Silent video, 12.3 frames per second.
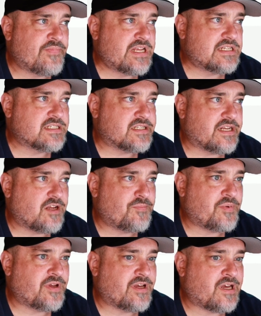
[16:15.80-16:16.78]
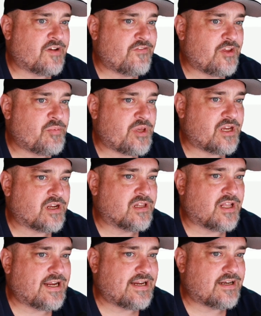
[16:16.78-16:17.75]
set up a VPN
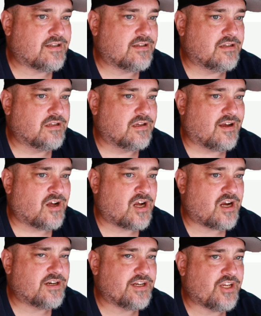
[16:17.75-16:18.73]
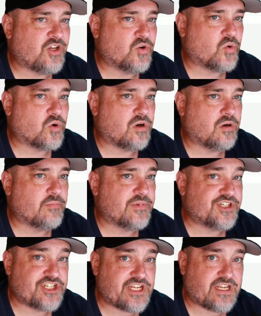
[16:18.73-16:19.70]
client on your
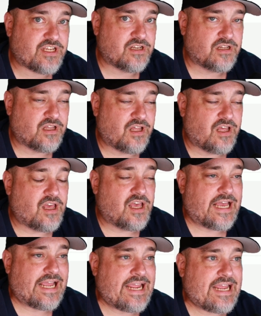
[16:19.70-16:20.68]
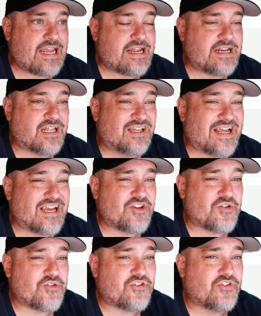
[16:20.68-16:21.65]
machine and allow
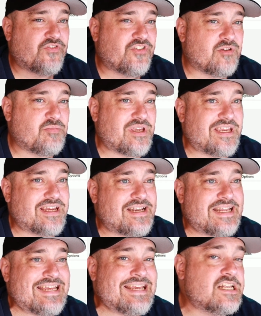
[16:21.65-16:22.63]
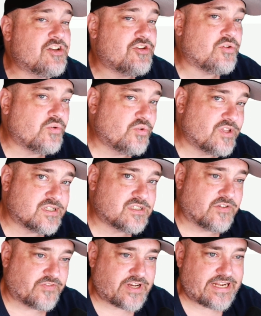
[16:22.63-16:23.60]
you to VPN into this
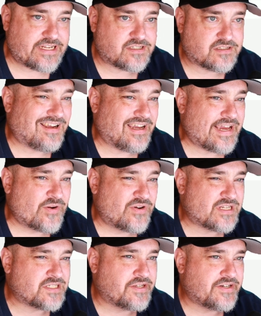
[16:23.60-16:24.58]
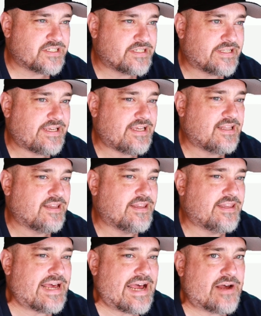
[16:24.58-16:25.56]
device. I don't necessarily see
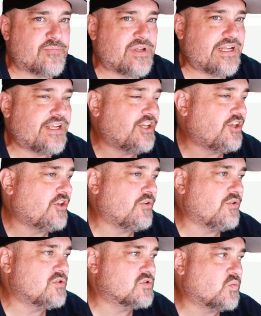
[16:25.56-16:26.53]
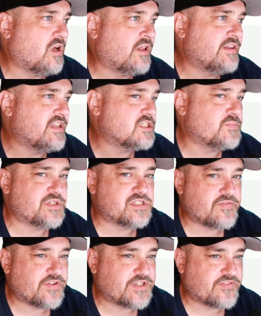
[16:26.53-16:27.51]
that being used on this
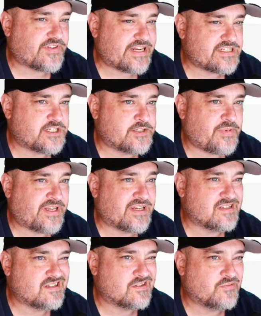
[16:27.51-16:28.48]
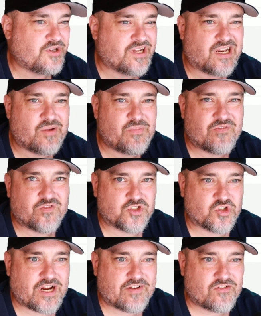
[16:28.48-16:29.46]
specific device just because it's really kind of meant for
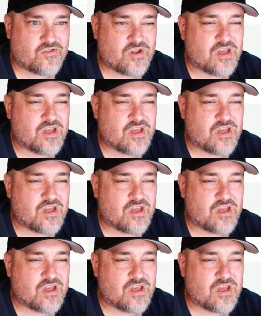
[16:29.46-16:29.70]
travel,